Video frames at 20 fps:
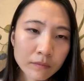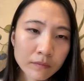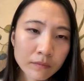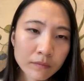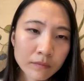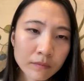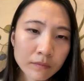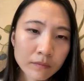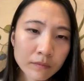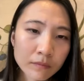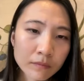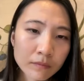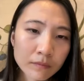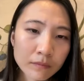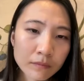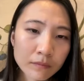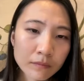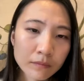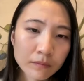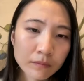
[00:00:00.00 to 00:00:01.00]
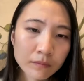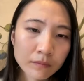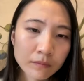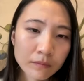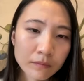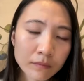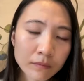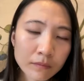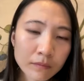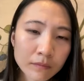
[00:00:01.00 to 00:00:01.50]

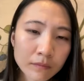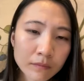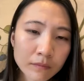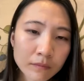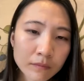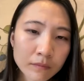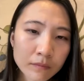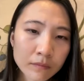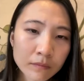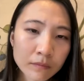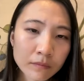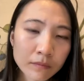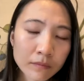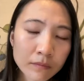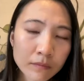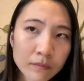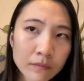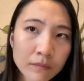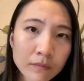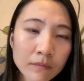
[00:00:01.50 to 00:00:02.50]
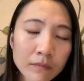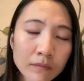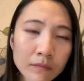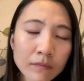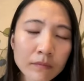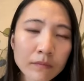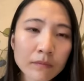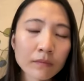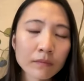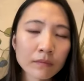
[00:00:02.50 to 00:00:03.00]

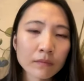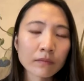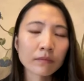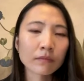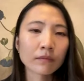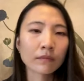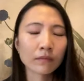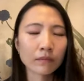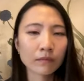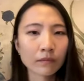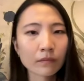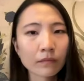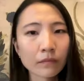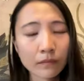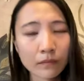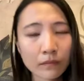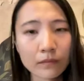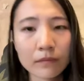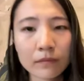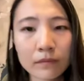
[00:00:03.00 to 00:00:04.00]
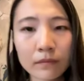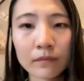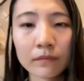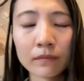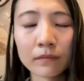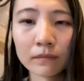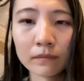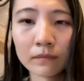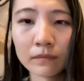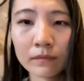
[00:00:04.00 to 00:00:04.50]

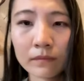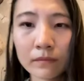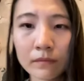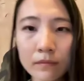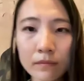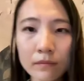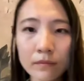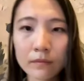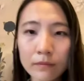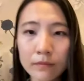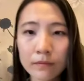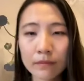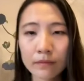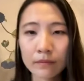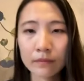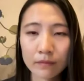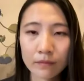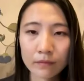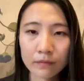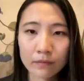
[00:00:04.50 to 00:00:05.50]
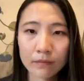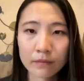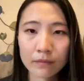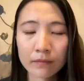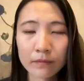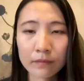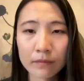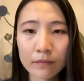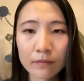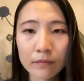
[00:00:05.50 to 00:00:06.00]

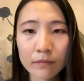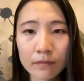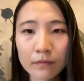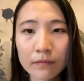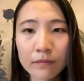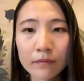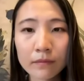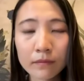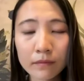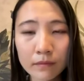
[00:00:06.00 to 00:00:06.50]
No words are spoken by the person on screen.